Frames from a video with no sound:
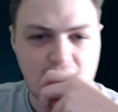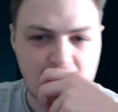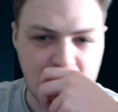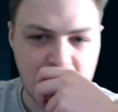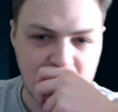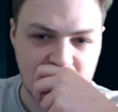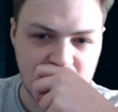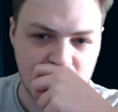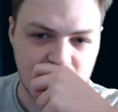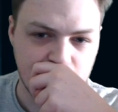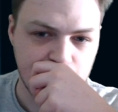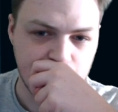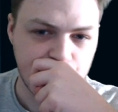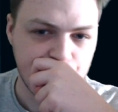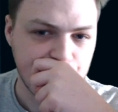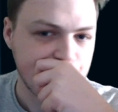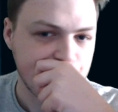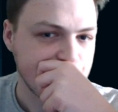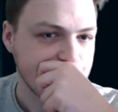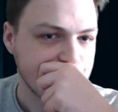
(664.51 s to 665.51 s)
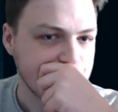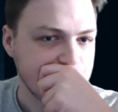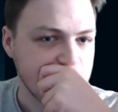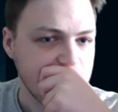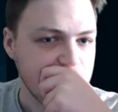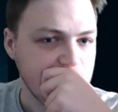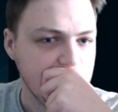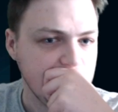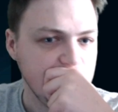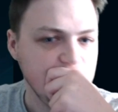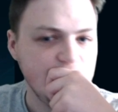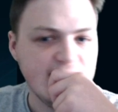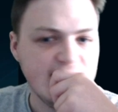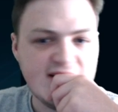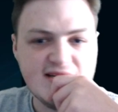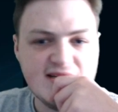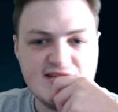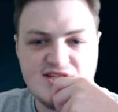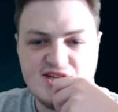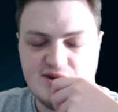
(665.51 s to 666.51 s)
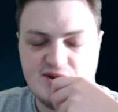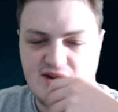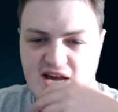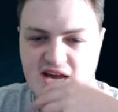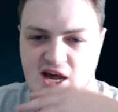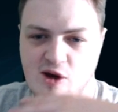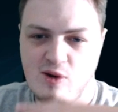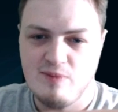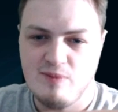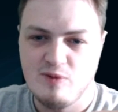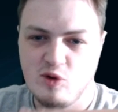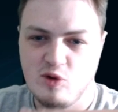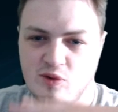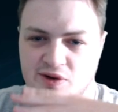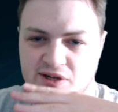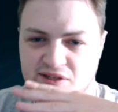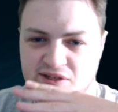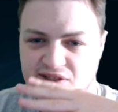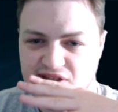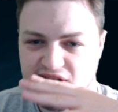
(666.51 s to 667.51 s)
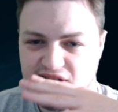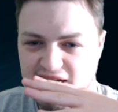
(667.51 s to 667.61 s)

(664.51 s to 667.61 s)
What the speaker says: So now I'm going to